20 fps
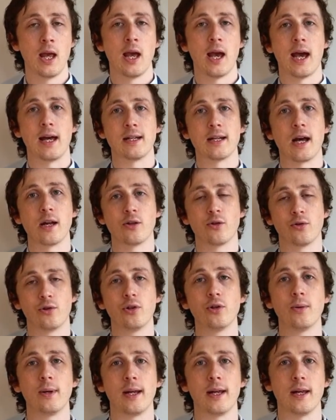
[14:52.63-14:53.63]
And how you'll
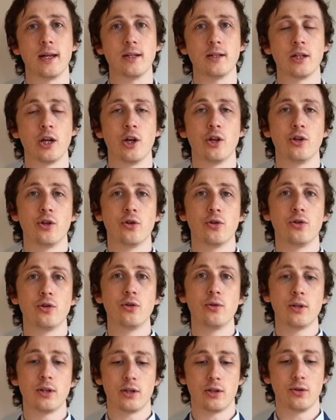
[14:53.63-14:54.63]
do it is, you'll do
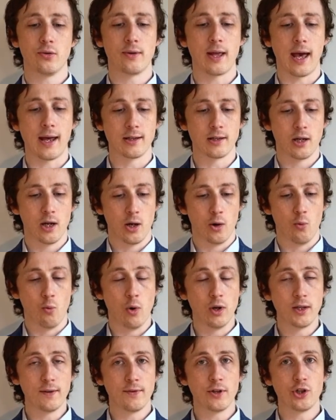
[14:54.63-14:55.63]
it so that
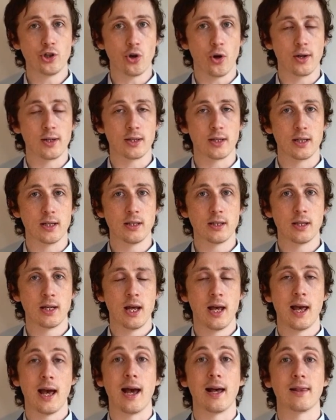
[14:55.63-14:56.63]
one of the choices
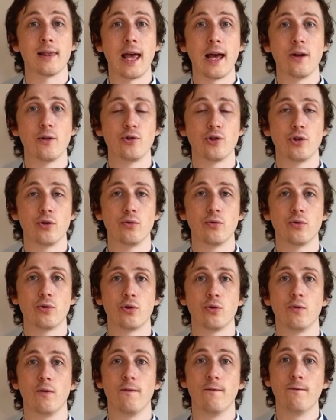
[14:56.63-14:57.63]
allows you
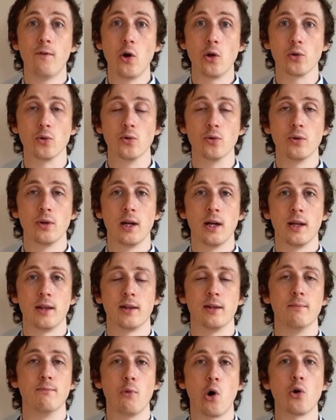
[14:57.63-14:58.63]
to follow
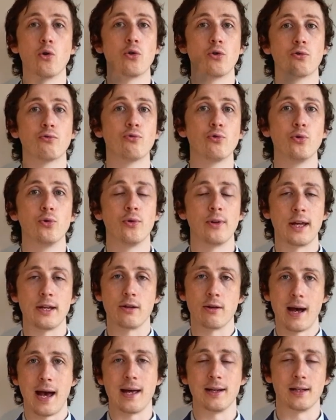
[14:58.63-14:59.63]
the moral rule that
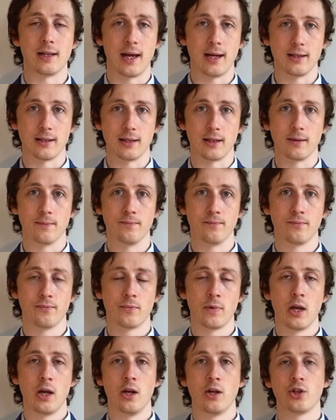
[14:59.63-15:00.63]
you're analysing.
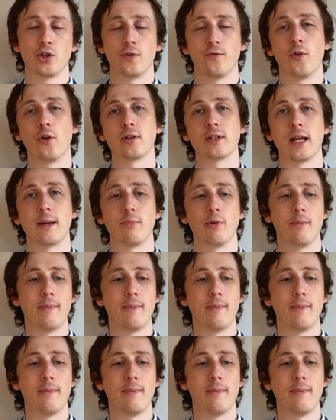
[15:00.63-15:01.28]
So for example,